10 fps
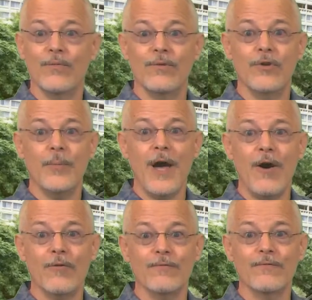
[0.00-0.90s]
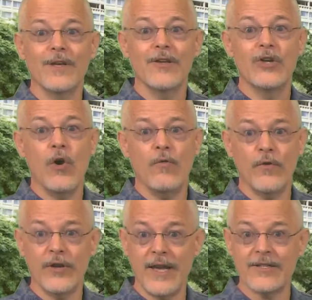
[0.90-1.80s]
Your POW. Don't
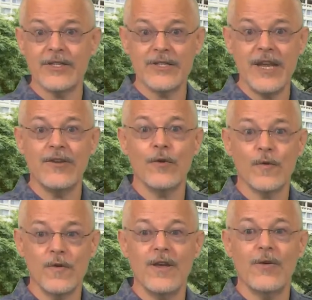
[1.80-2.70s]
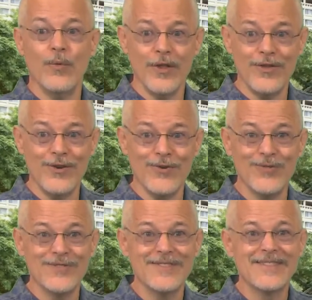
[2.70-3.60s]
forget to take your stick with you.
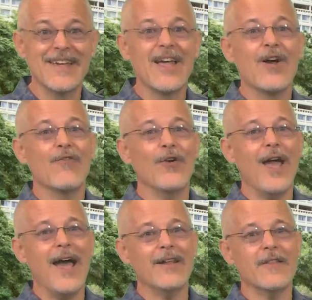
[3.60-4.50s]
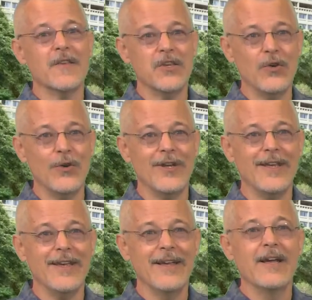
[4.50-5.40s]
For added
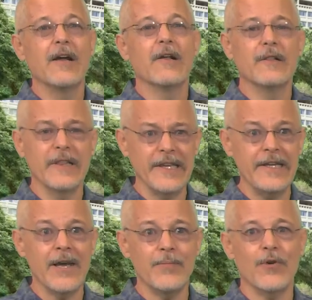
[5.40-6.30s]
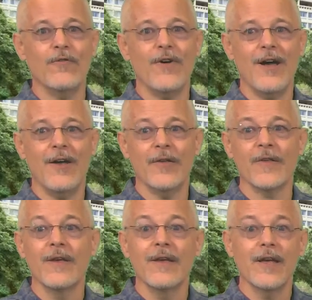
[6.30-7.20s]
security, clean up your files
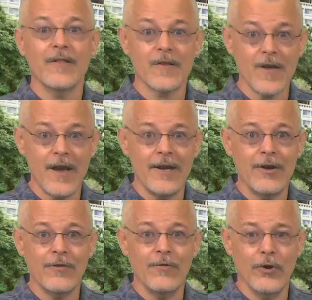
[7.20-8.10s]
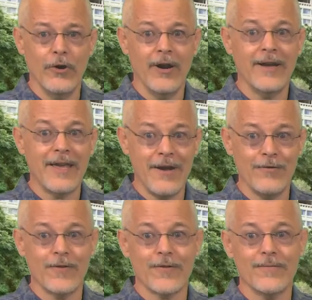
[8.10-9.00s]
and sign out of your
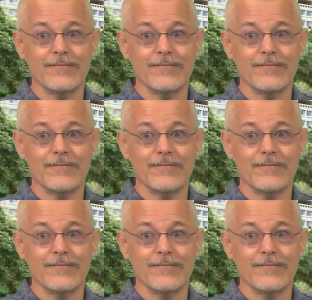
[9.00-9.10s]
accounts.